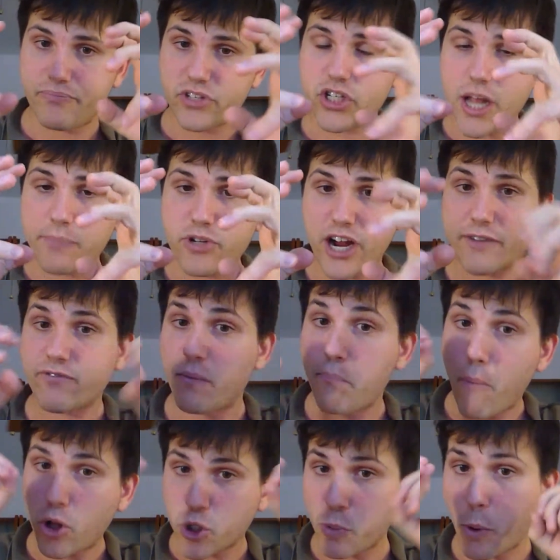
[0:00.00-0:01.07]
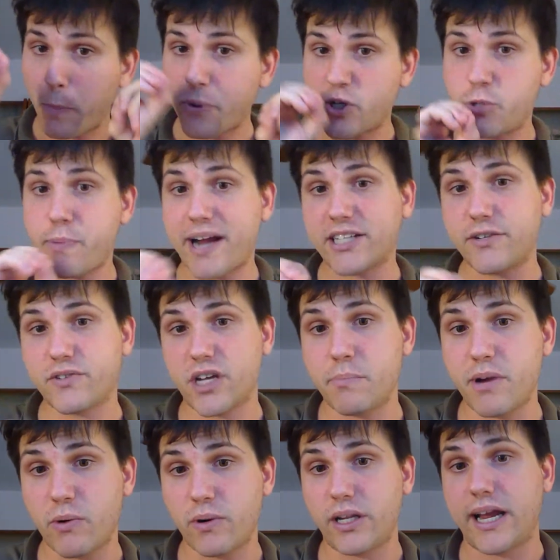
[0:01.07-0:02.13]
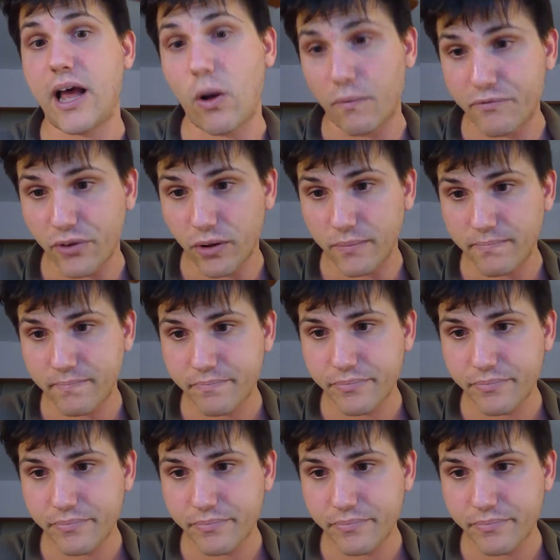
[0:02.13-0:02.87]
subject from multiple perspectives can be really helpful.